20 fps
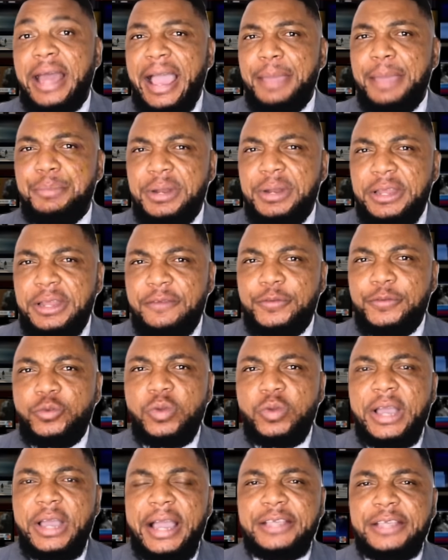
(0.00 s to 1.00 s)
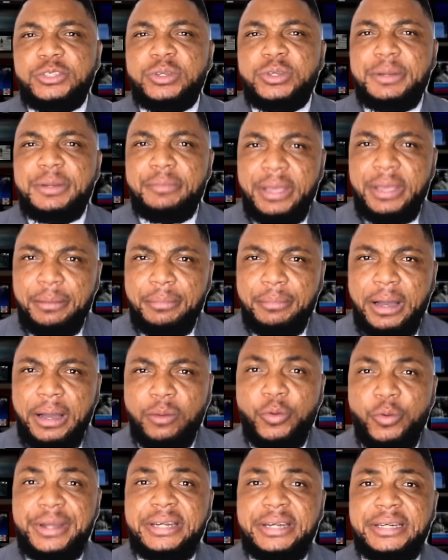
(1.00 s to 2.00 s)
I believe you guys remember
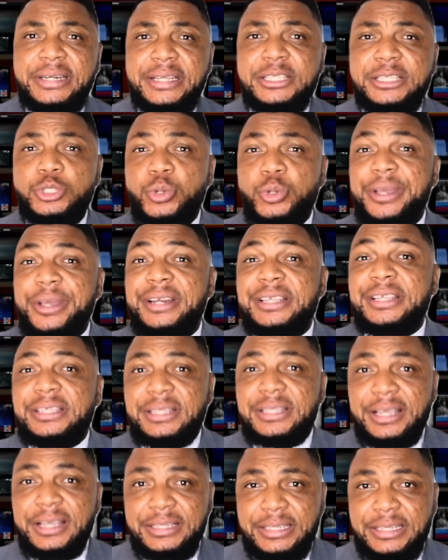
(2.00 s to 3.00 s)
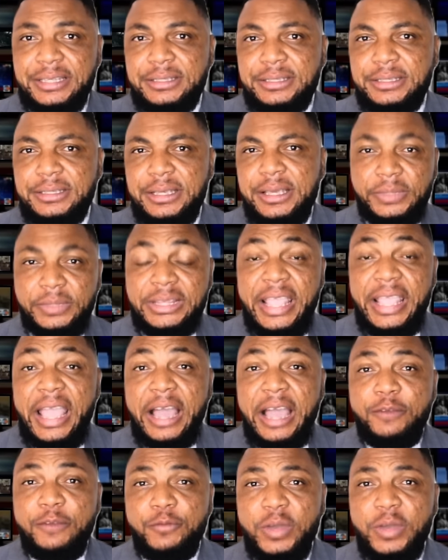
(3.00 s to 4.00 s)
when this trial started, the
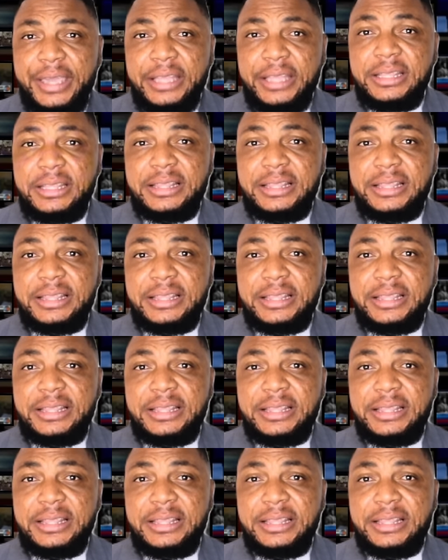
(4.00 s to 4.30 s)
advocate